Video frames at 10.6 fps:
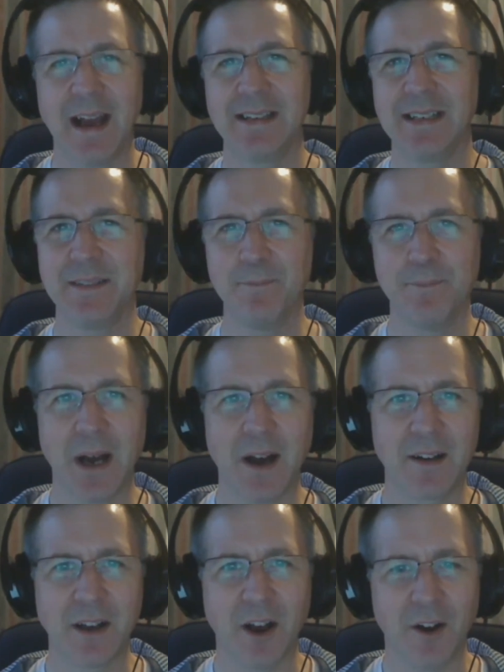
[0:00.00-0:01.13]

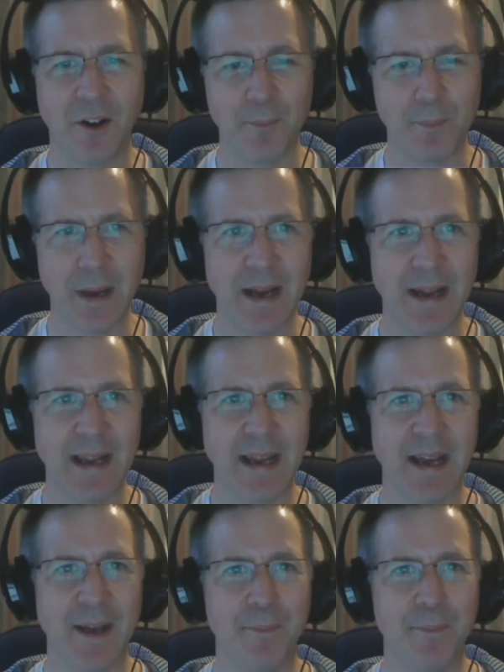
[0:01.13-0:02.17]
on my